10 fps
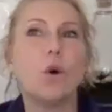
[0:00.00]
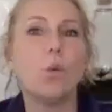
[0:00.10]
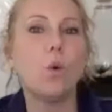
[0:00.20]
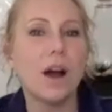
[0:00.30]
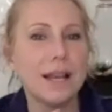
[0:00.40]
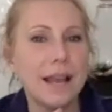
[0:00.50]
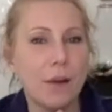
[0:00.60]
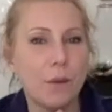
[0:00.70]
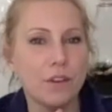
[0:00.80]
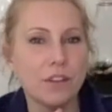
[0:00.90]
a white
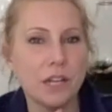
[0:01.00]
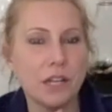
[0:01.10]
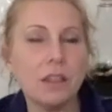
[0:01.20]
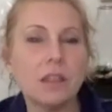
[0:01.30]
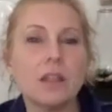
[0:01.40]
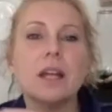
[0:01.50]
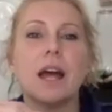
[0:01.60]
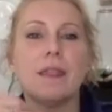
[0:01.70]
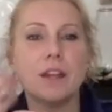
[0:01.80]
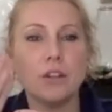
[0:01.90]
layer underneath,
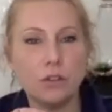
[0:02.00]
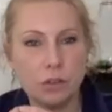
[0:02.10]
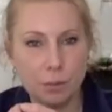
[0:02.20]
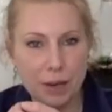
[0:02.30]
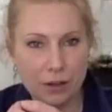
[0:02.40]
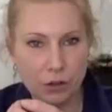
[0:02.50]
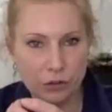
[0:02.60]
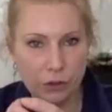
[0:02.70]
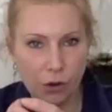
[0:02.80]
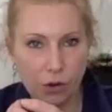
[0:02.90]
and then you do the black on
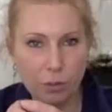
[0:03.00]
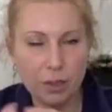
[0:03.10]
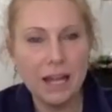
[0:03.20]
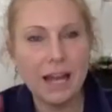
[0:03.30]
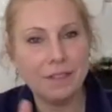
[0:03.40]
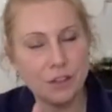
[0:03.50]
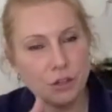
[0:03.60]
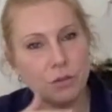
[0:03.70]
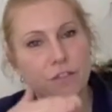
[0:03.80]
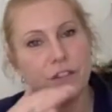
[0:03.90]
top, and then
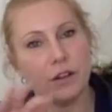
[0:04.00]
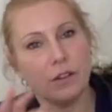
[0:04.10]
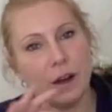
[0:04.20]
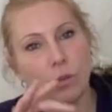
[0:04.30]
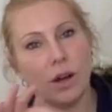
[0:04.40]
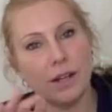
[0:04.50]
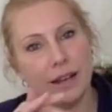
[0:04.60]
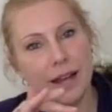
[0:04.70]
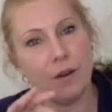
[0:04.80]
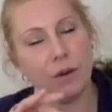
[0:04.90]
you reveal that white
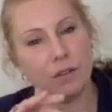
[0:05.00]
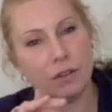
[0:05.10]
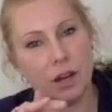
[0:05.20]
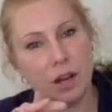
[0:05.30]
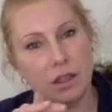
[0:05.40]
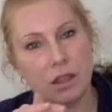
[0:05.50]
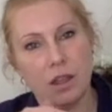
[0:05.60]
layer underneath.